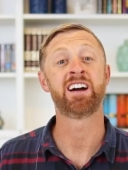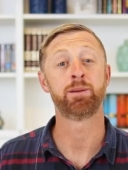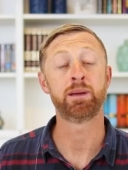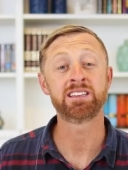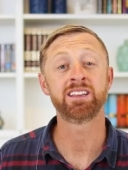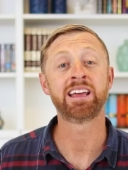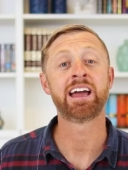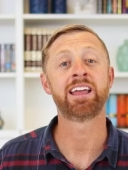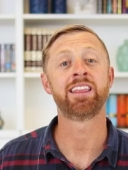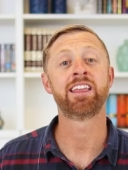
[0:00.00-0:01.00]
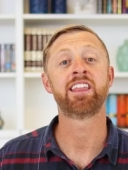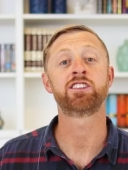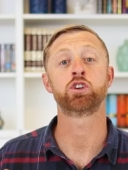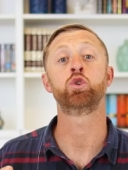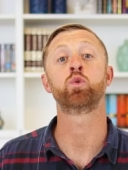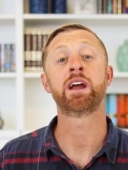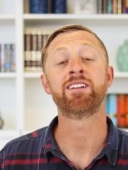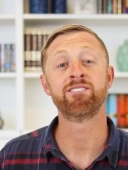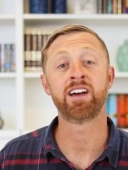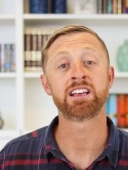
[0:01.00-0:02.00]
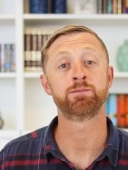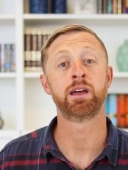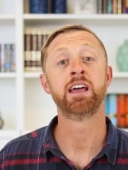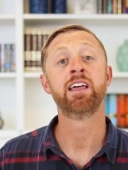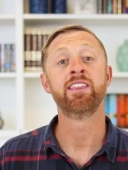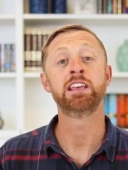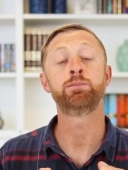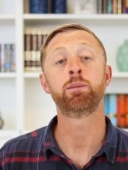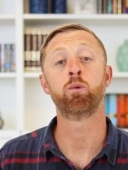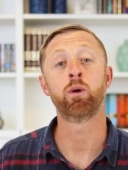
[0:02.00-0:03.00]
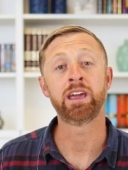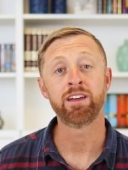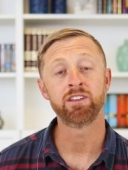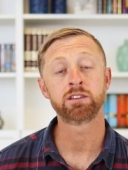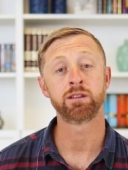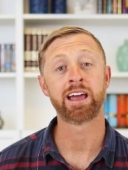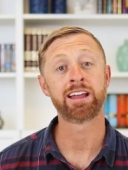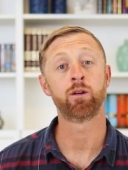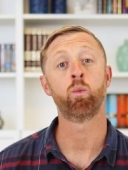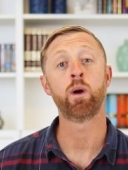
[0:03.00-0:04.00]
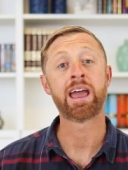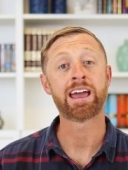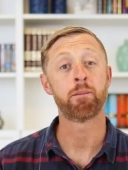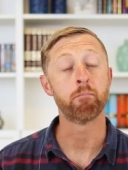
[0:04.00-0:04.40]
find a piece of land that's a great investment. These people will give this land away at a